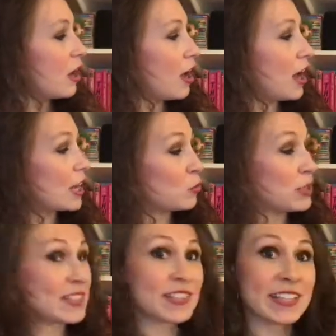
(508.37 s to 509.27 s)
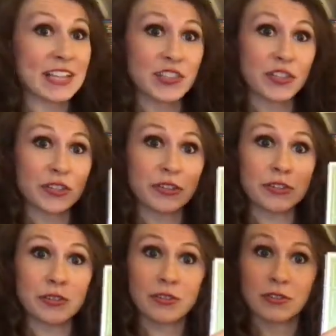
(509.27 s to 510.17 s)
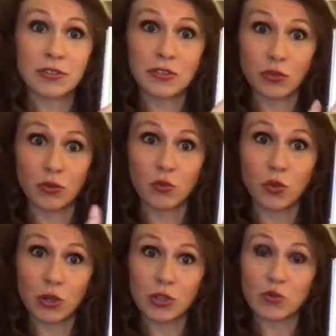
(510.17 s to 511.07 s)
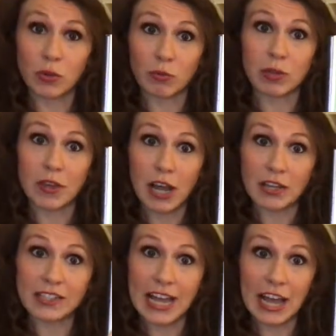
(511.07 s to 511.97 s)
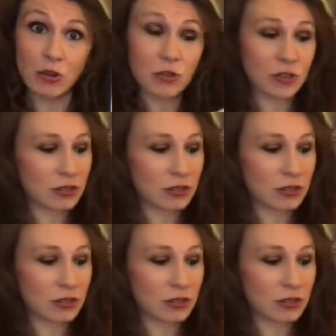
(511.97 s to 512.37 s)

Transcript: I was censored, so the words were blocked out.